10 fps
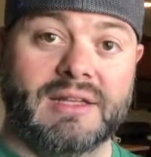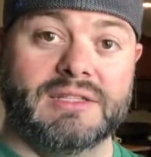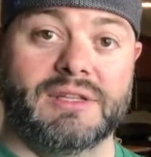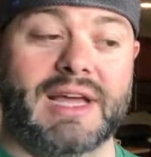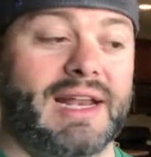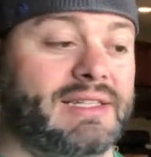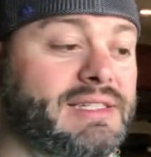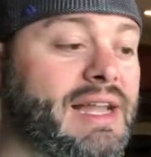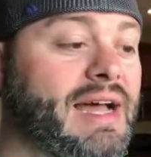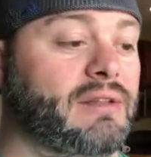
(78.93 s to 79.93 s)
so that it's
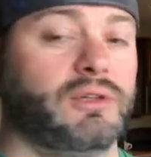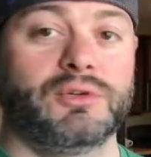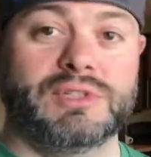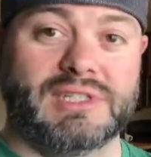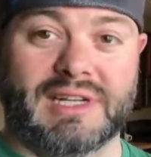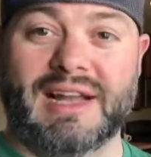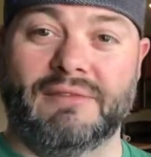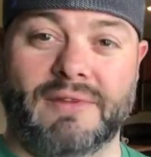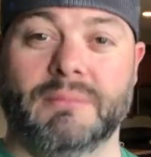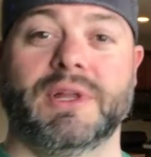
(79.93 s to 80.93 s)
not loose and kind of
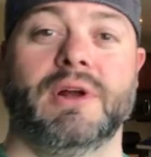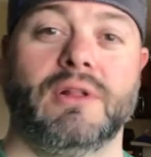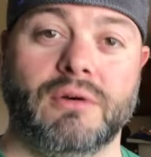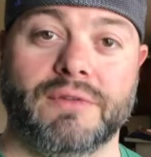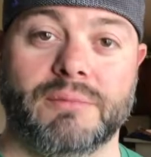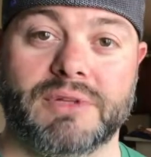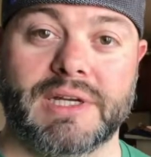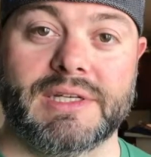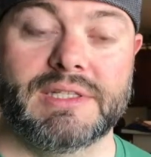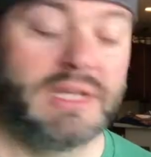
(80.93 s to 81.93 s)
fumbling all over the
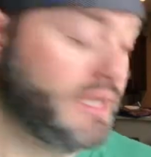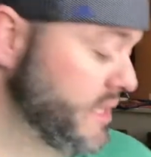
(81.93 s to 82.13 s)
place.